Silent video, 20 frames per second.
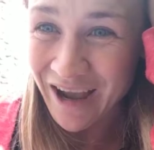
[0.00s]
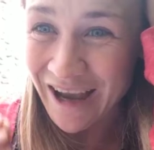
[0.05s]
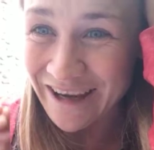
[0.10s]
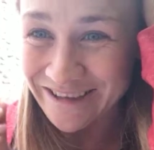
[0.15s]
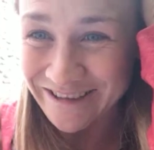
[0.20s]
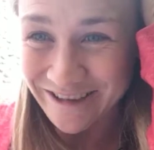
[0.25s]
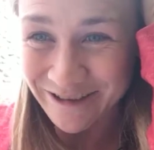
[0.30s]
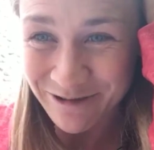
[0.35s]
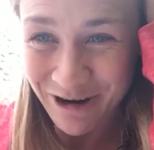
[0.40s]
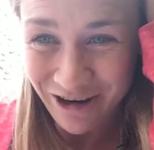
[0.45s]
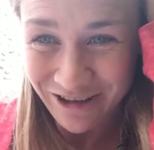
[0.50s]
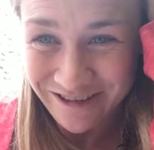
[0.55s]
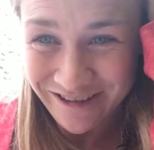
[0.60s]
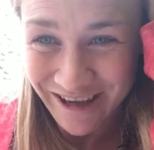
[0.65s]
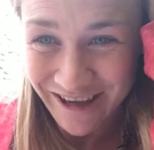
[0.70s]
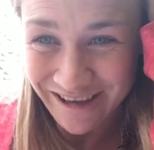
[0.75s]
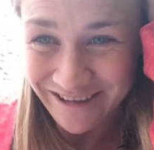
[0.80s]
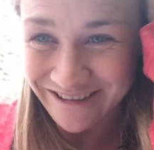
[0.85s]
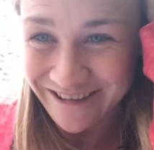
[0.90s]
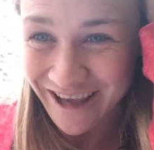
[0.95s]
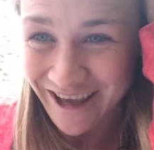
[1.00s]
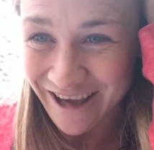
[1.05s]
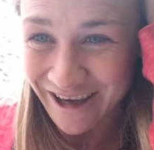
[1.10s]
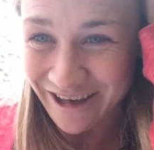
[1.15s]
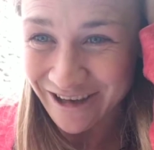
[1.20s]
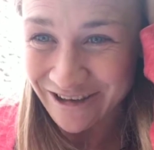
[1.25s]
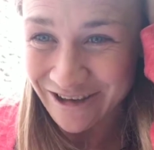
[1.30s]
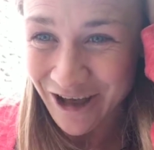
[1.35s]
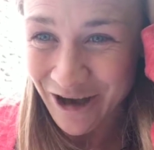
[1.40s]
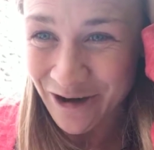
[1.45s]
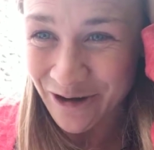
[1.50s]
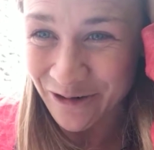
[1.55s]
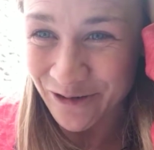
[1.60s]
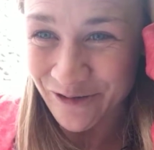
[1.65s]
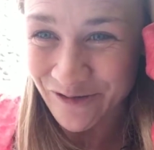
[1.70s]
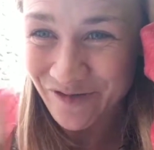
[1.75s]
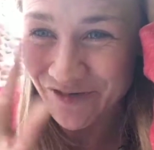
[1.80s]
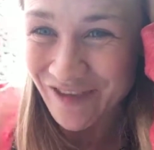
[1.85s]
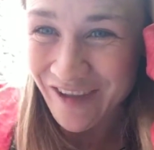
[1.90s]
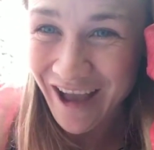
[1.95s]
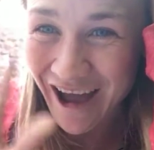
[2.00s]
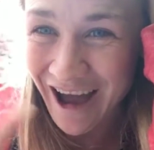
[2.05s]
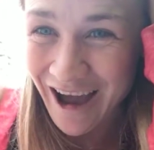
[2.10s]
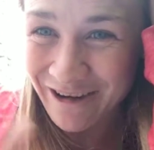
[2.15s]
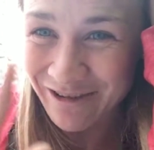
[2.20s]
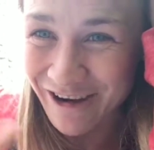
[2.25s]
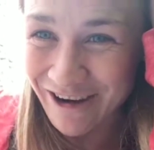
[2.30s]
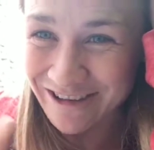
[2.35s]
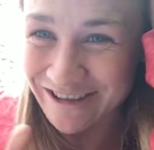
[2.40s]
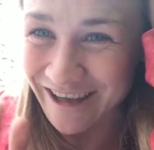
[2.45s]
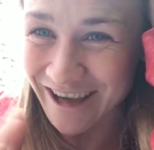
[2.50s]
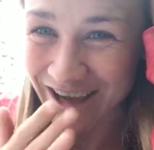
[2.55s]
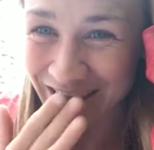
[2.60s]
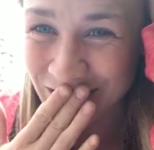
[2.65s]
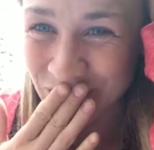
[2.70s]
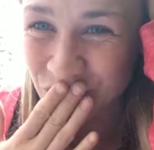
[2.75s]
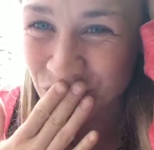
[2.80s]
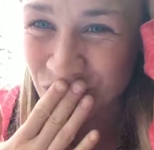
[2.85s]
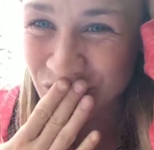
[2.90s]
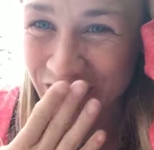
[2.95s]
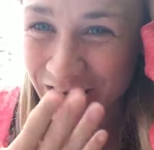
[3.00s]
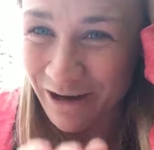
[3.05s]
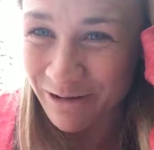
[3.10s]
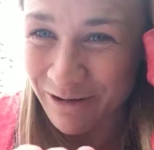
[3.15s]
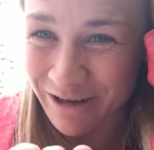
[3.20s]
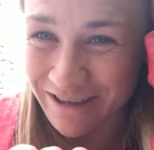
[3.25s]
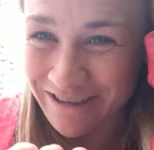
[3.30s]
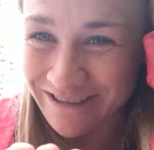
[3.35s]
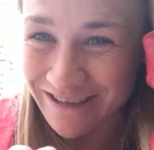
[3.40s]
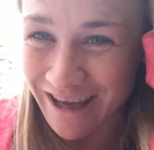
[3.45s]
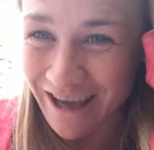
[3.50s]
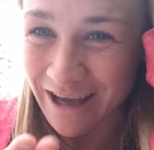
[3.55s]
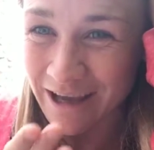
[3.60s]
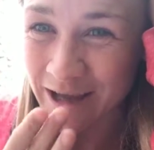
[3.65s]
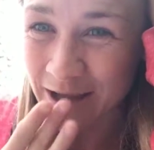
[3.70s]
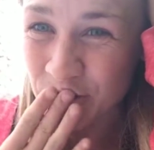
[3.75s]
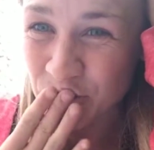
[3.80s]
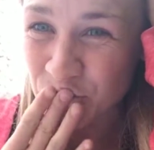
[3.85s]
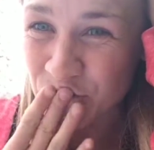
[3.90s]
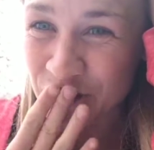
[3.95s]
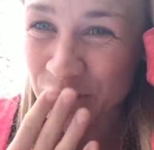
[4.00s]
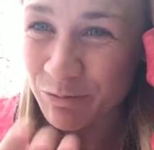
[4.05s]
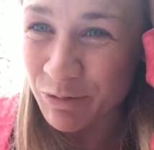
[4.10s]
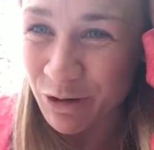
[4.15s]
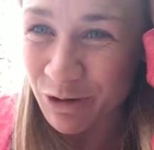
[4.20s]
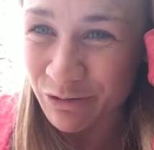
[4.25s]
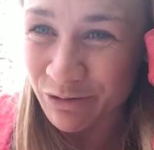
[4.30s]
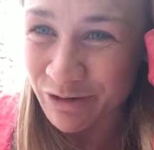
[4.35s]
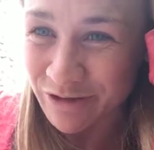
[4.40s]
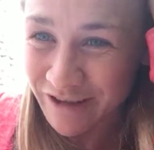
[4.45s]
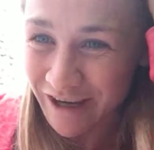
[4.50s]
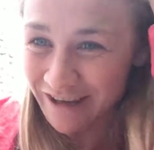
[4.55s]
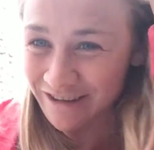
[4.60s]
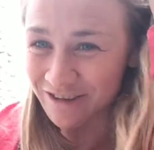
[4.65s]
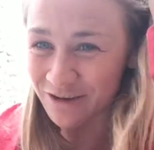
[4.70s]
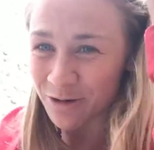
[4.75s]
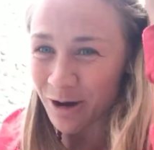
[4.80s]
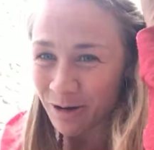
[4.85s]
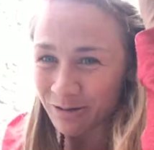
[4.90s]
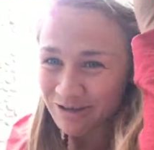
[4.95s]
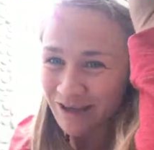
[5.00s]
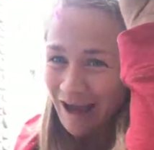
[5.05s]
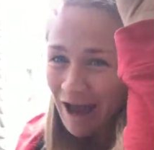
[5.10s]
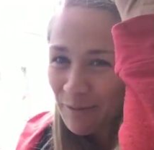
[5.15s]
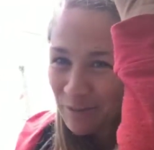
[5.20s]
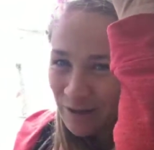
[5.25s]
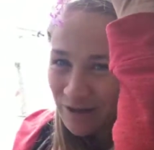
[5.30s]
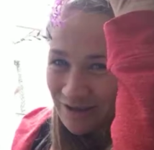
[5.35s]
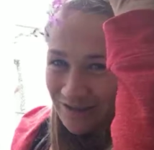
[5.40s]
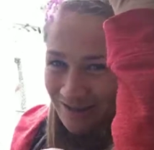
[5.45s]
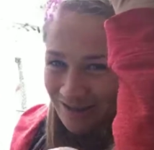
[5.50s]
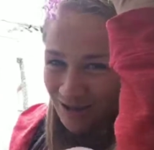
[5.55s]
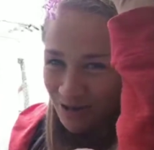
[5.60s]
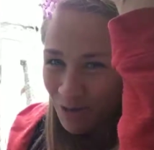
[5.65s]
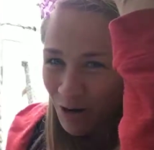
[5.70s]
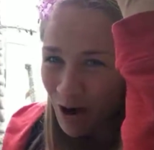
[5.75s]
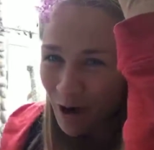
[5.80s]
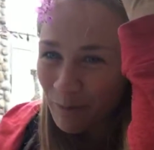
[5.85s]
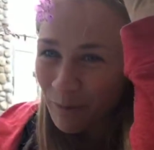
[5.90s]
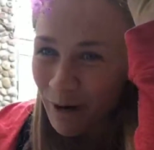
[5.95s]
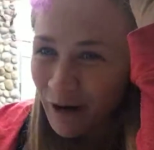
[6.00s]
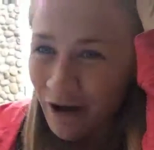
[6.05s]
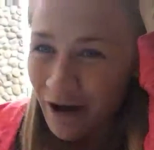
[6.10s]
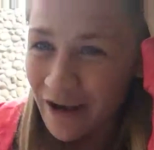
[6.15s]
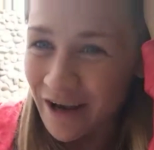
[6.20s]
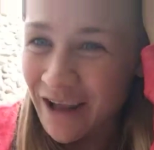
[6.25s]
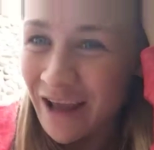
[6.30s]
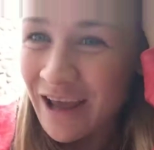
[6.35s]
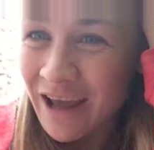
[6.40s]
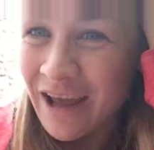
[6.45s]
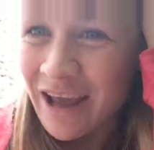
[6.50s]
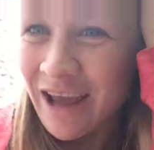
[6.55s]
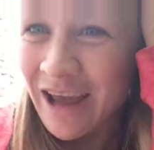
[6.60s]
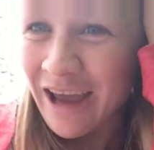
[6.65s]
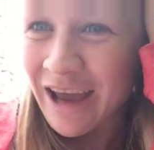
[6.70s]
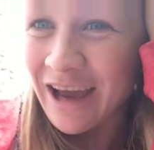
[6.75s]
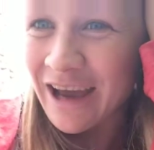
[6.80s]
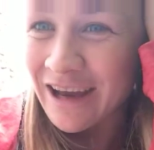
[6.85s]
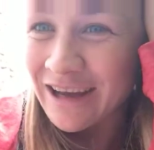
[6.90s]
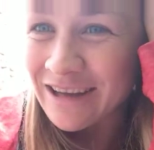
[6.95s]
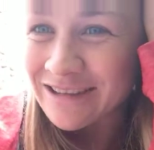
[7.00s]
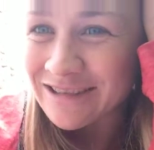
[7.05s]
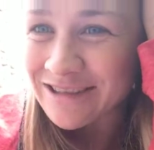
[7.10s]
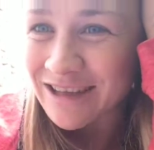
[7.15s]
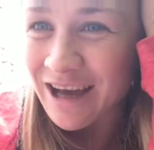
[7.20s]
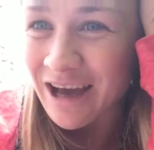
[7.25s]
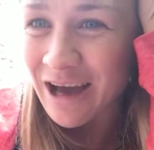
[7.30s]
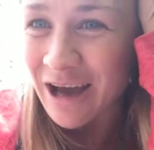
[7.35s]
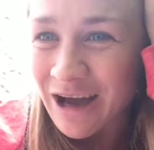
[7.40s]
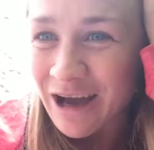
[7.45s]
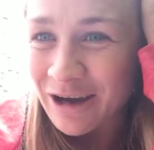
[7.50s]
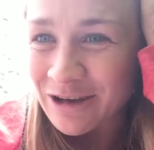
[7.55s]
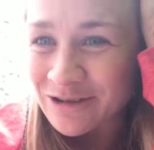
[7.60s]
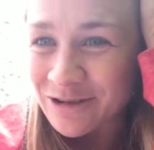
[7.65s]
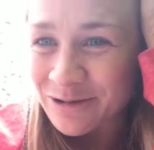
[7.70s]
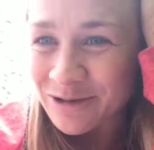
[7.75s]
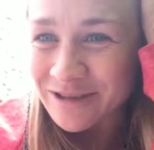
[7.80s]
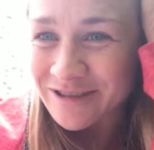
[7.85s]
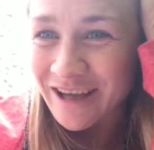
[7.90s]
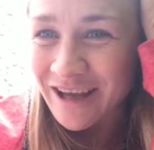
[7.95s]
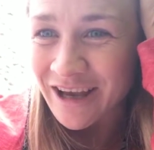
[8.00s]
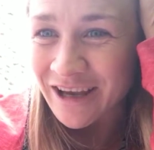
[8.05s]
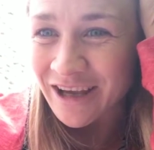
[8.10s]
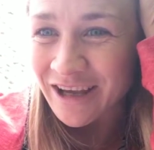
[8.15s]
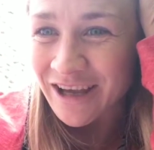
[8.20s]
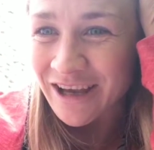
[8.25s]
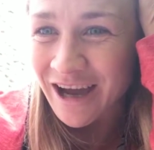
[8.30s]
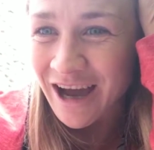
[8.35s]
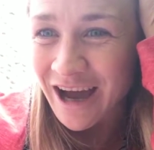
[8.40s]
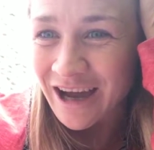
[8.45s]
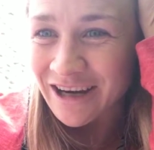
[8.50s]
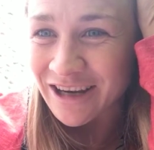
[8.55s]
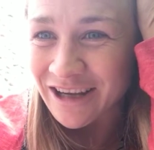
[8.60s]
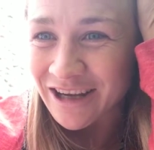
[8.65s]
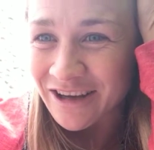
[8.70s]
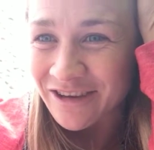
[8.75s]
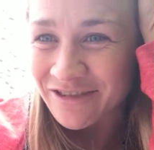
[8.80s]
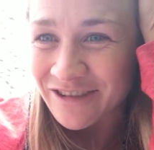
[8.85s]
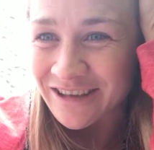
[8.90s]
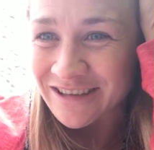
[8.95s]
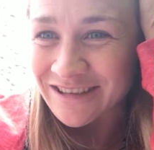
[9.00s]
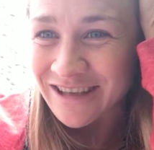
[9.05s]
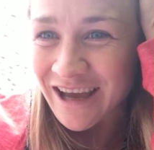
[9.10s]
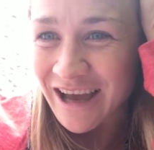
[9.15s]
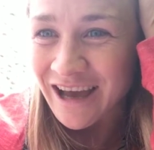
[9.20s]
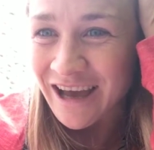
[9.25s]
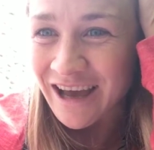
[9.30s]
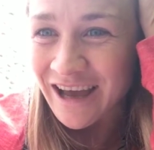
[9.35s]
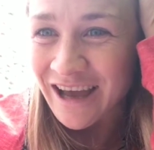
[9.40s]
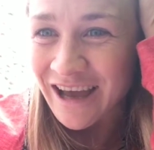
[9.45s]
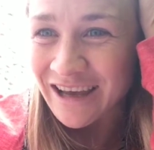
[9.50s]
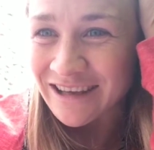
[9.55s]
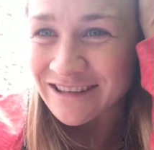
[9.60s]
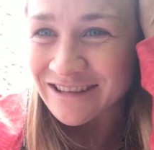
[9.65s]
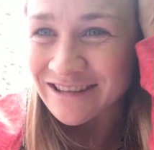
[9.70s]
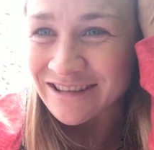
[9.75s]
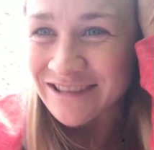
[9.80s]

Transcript: I see Roxanne saying hello. Hi, Roxanne. I want to say beautiful day to you. I was happy to see you hop on. And I also want to say hi to Kavita and